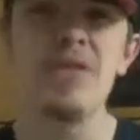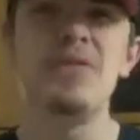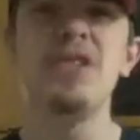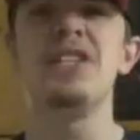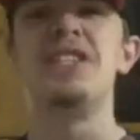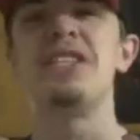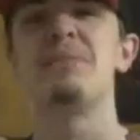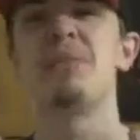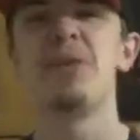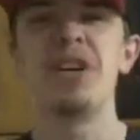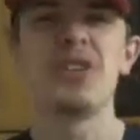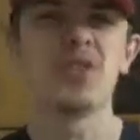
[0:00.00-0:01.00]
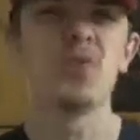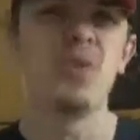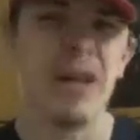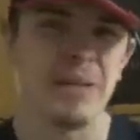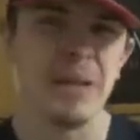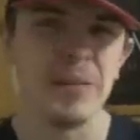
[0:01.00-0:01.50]
movie. It's just a pretty
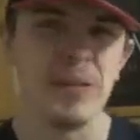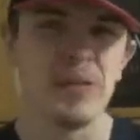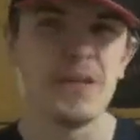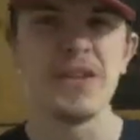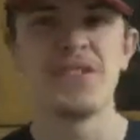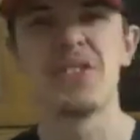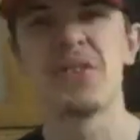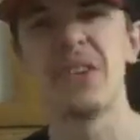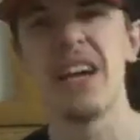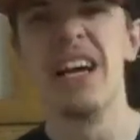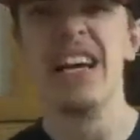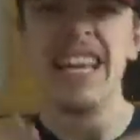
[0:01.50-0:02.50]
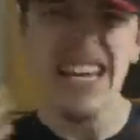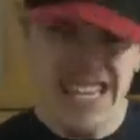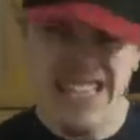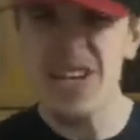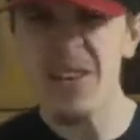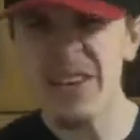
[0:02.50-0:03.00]
underwhelming movie. So yeah,
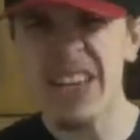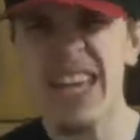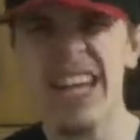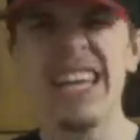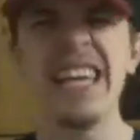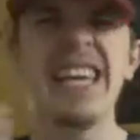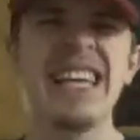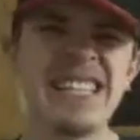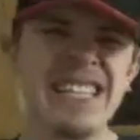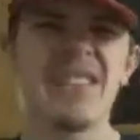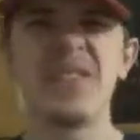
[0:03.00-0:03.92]
it's okay, and it's